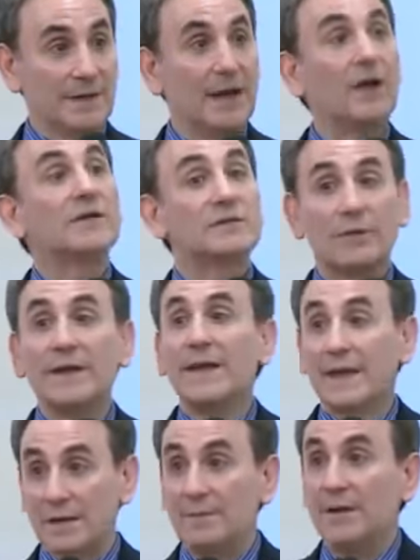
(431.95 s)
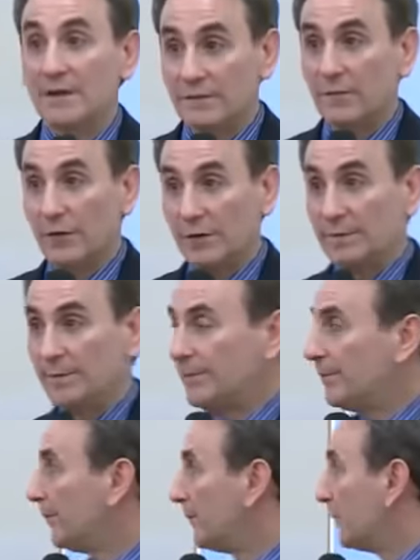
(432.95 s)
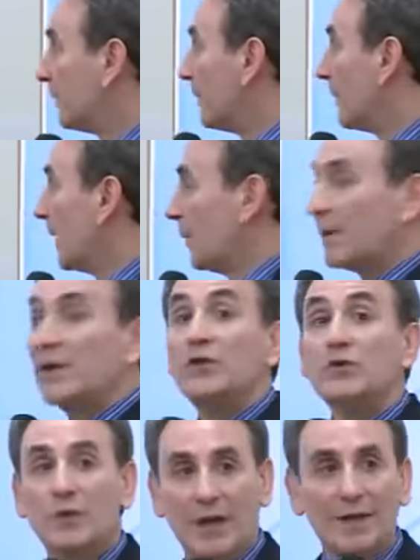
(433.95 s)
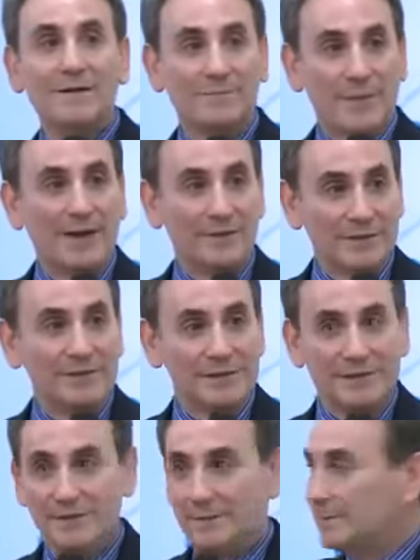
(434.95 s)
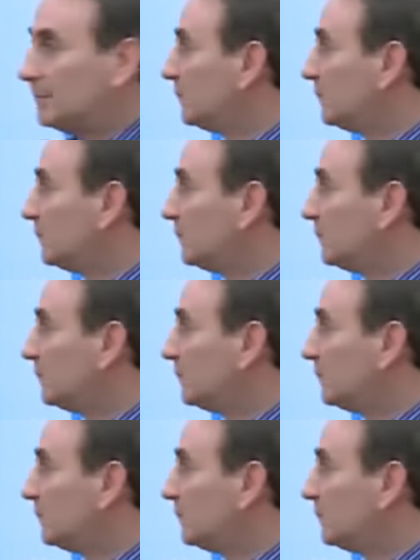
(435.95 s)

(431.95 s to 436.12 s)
and I'll explain that in a minute for you. But a new kind of binary system.